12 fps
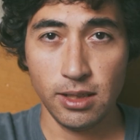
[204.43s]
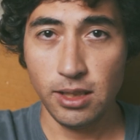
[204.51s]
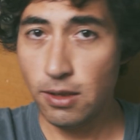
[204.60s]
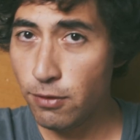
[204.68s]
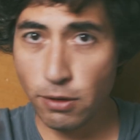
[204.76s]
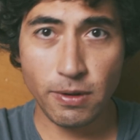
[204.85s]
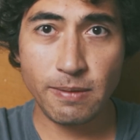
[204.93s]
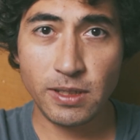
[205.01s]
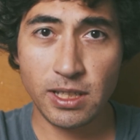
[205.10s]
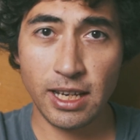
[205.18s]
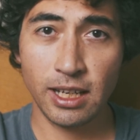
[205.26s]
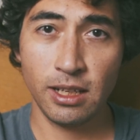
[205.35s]
If you've ever
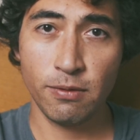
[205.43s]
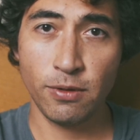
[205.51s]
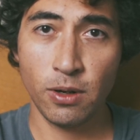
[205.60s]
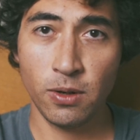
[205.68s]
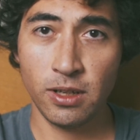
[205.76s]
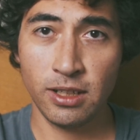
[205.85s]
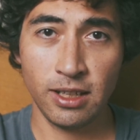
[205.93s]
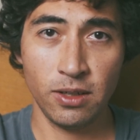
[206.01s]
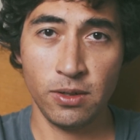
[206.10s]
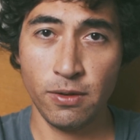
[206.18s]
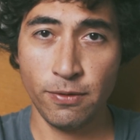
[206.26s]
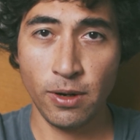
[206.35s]
taken a photo at night
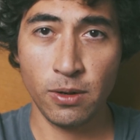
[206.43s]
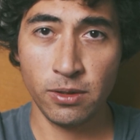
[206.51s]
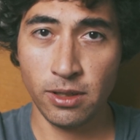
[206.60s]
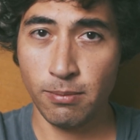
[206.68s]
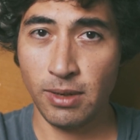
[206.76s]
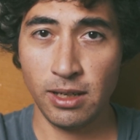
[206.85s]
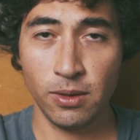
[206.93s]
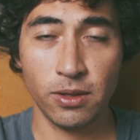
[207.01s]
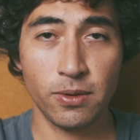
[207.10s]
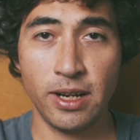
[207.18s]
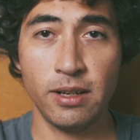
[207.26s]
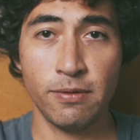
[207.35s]
on your phone, it might look
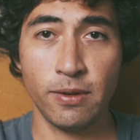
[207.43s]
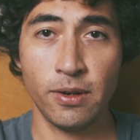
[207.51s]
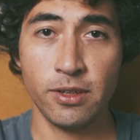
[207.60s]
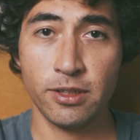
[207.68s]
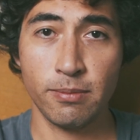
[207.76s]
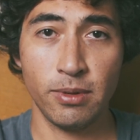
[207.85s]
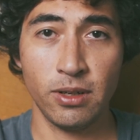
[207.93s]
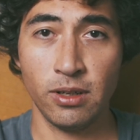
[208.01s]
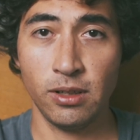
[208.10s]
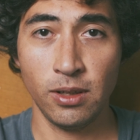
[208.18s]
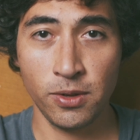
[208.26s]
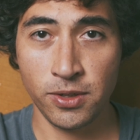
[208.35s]
great at first, but on
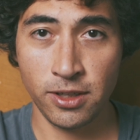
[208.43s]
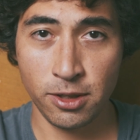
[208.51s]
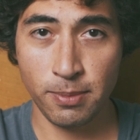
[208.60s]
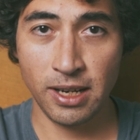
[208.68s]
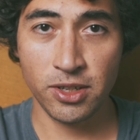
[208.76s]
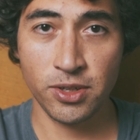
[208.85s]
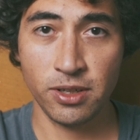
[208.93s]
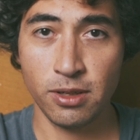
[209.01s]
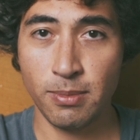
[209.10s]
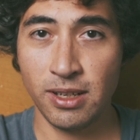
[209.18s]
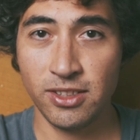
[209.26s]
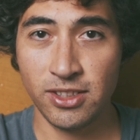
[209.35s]
closer inspection
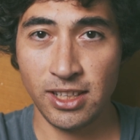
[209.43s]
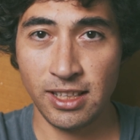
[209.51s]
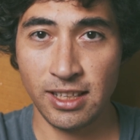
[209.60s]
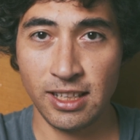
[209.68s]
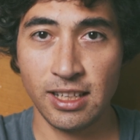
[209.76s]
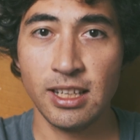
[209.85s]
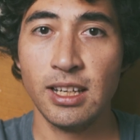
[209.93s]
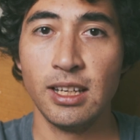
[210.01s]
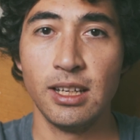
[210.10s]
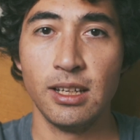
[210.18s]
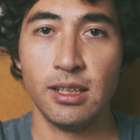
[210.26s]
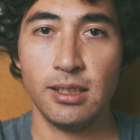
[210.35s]
you might see that
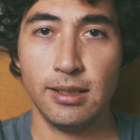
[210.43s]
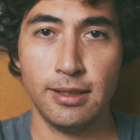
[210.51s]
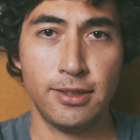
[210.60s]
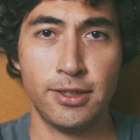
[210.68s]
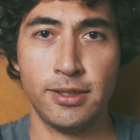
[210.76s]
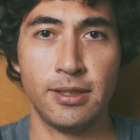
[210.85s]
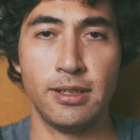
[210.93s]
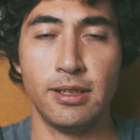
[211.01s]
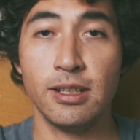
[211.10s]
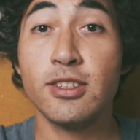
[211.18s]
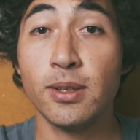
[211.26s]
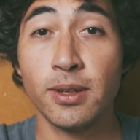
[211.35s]
it's
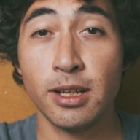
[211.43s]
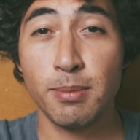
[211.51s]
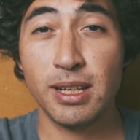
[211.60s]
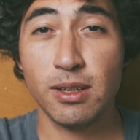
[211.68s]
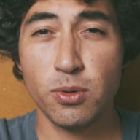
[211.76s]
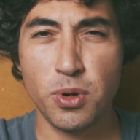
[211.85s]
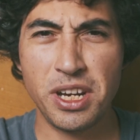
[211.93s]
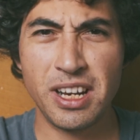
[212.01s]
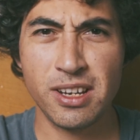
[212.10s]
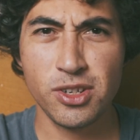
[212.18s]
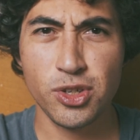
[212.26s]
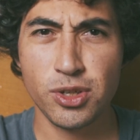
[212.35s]
looking a bit
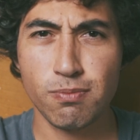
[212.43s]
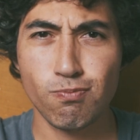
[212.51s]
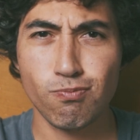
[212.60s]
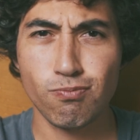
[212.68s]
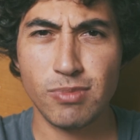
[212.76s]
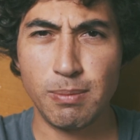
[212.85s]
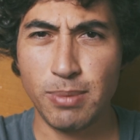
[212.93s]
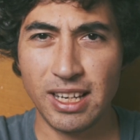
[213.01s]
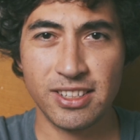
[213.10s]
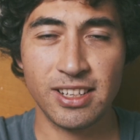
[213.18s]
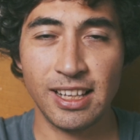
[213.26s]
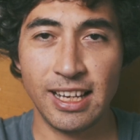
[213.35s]
greenish and
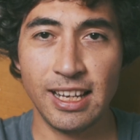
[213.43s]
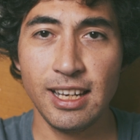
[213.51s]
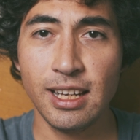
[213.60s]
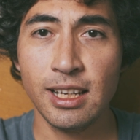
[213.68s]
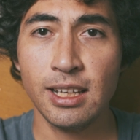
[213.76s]
pixelated.